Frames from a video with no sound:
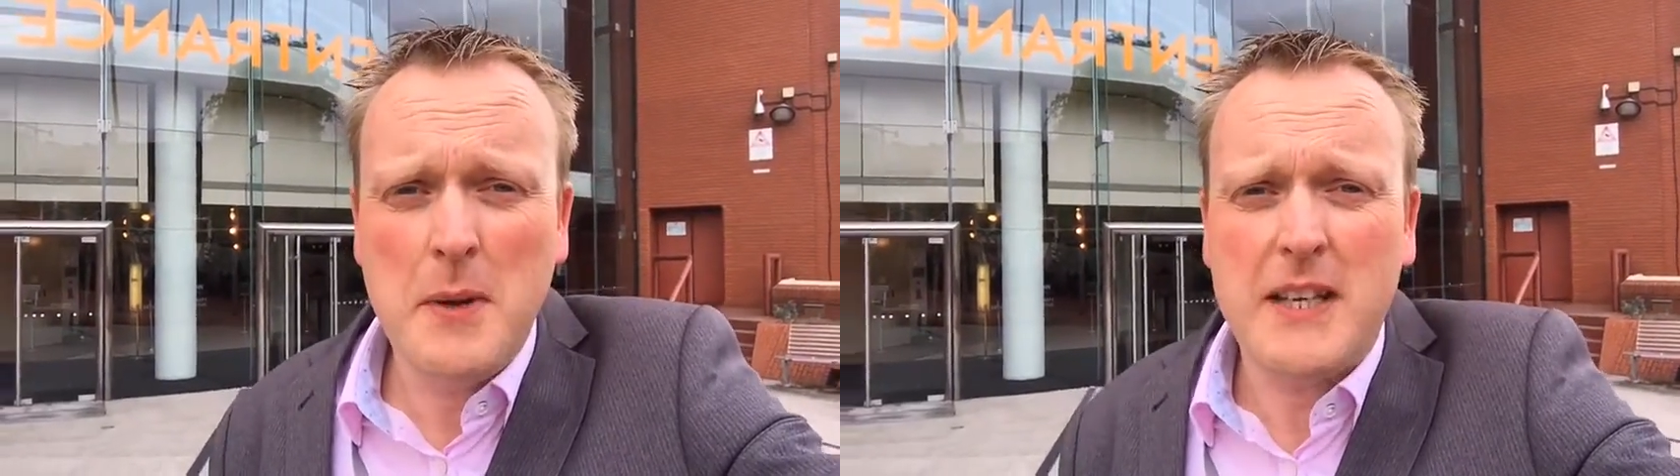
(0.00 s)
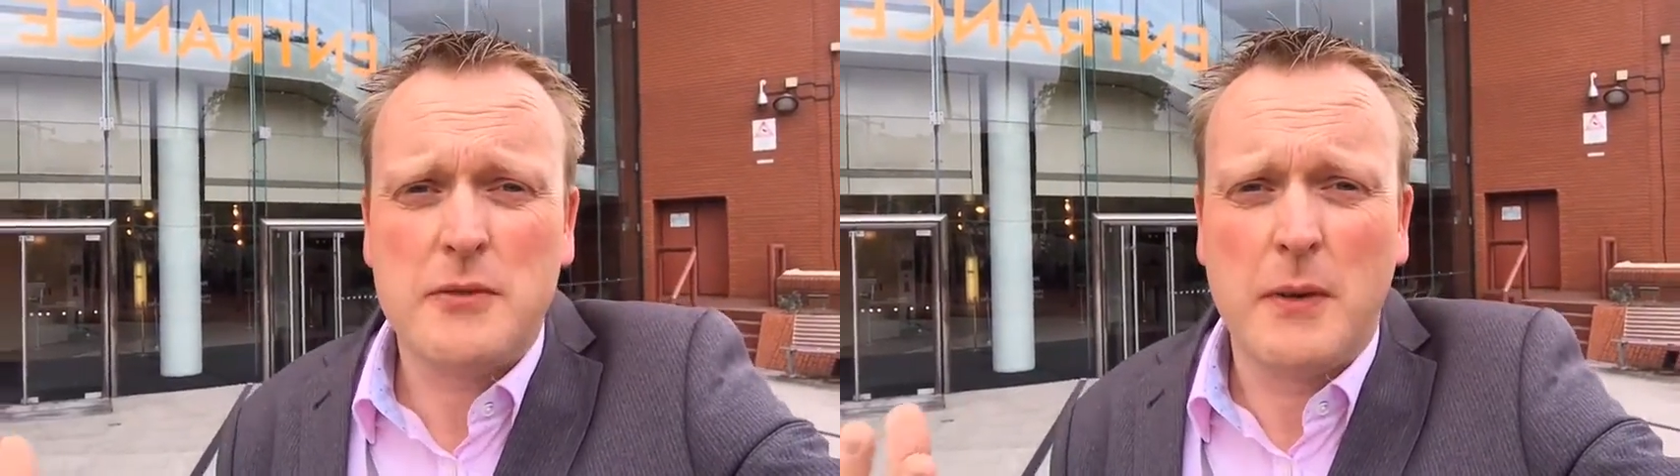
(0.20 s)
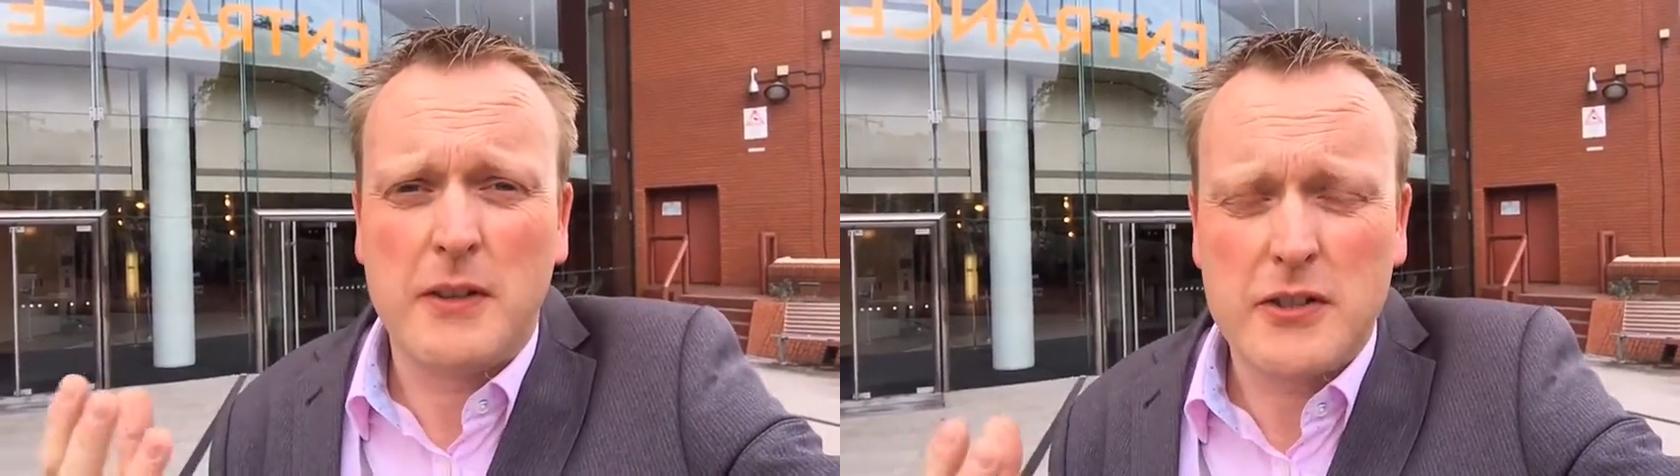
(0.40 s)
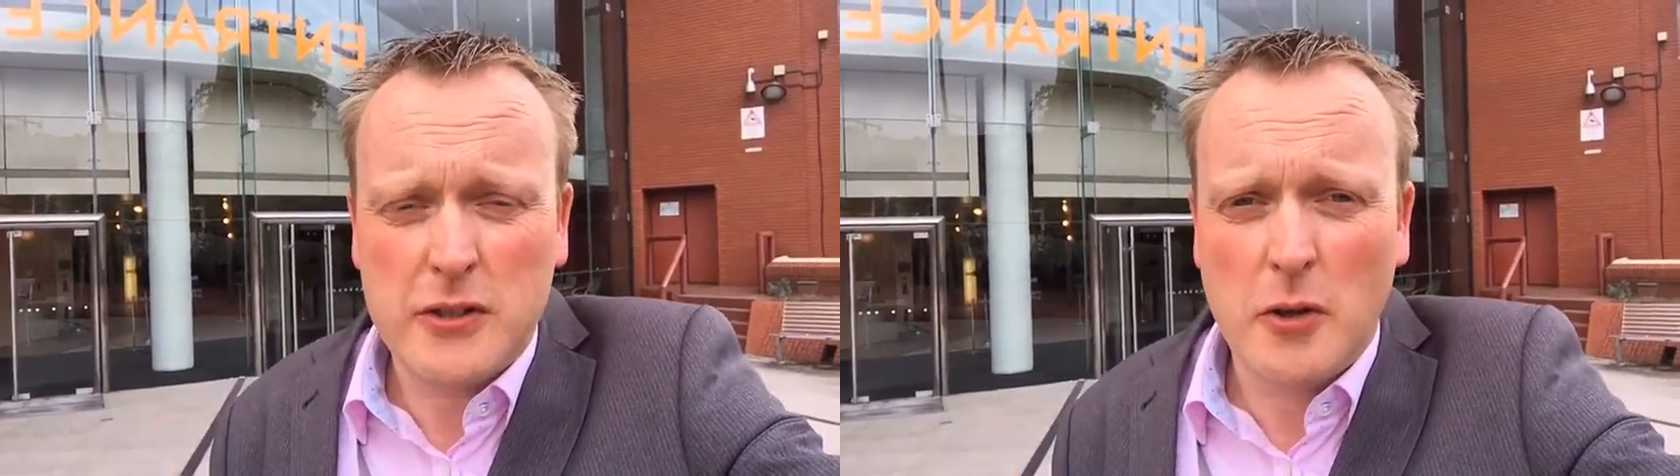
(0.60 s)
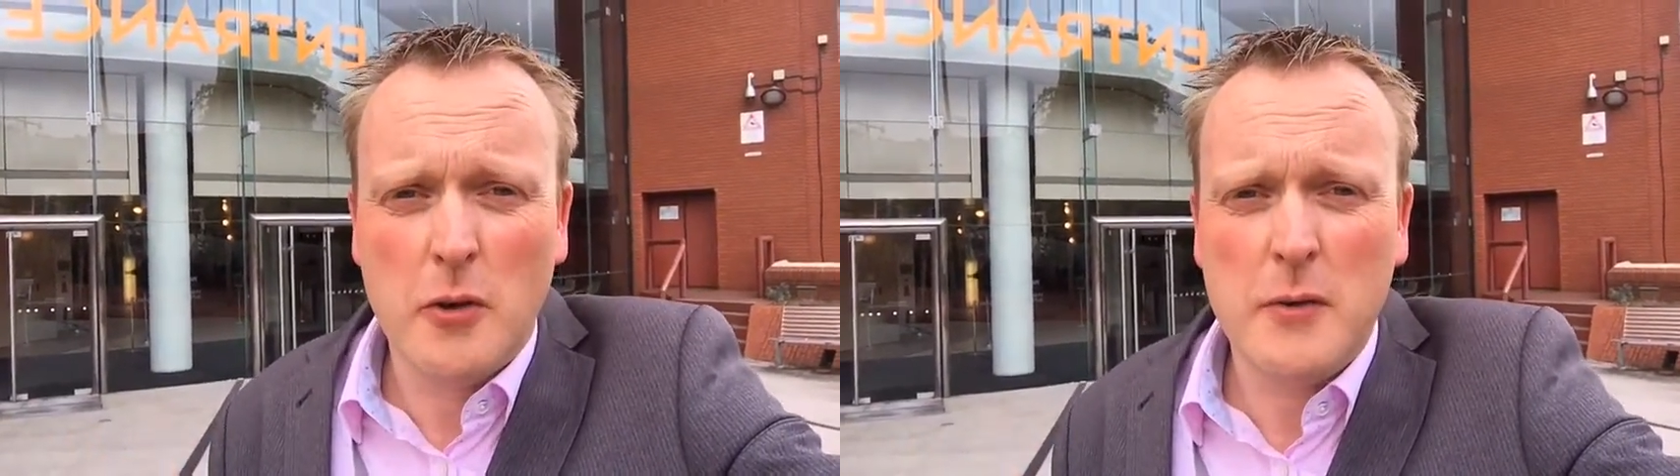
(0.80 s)
mixed with
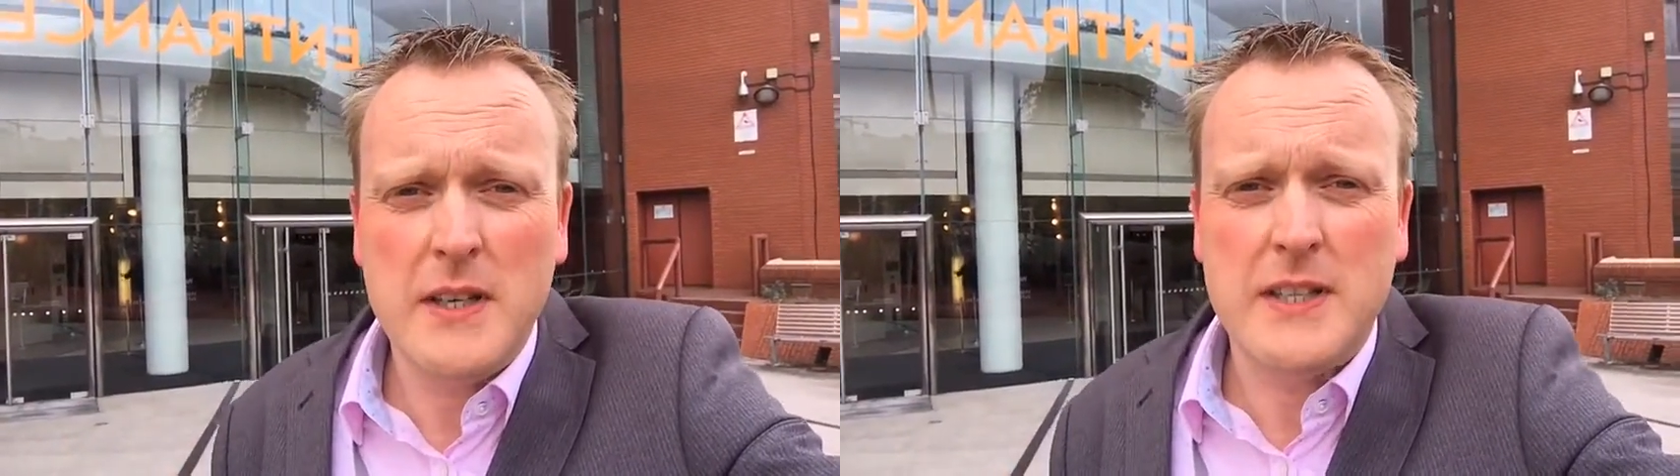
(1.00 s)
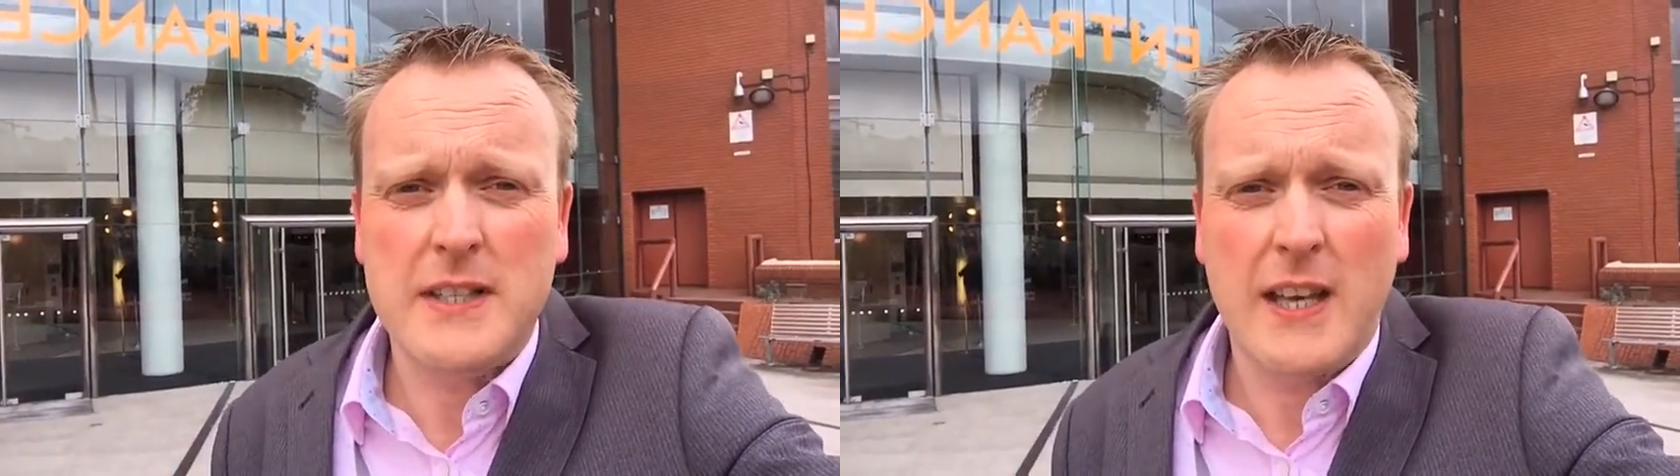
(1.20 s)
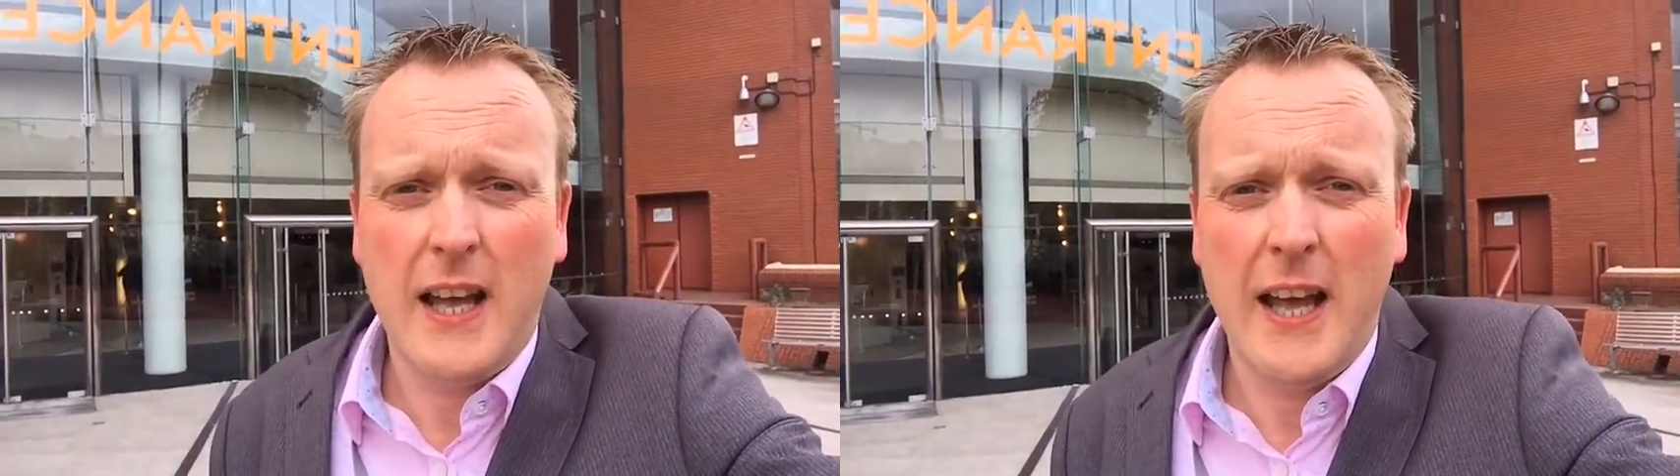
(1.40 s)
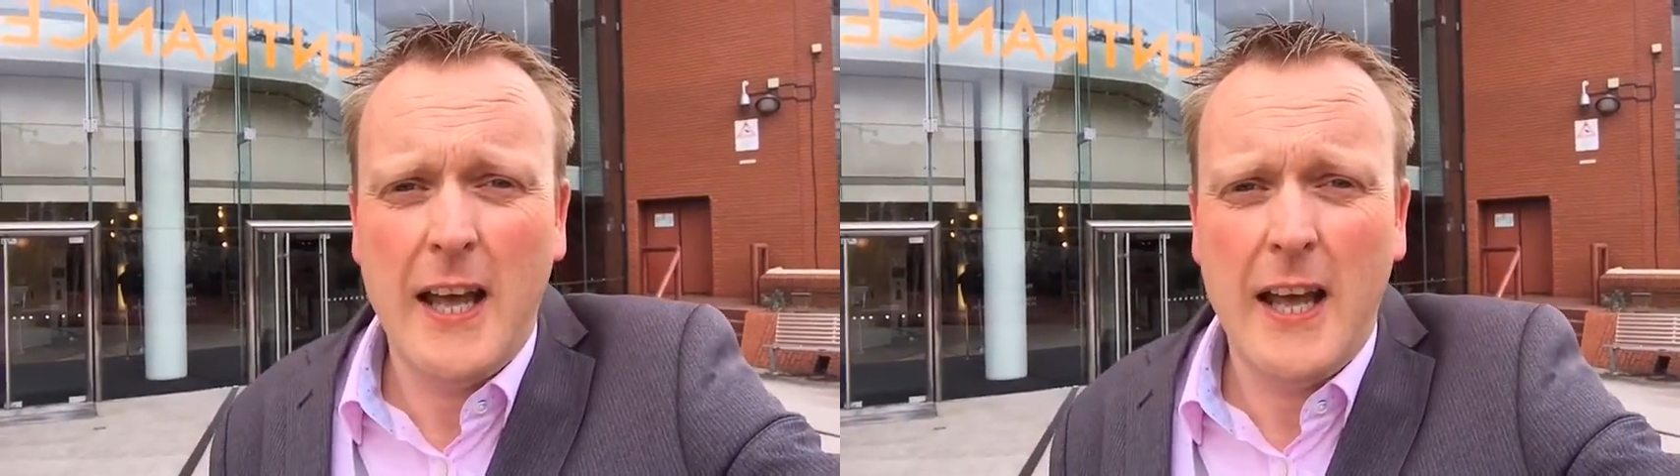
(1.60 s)
stories,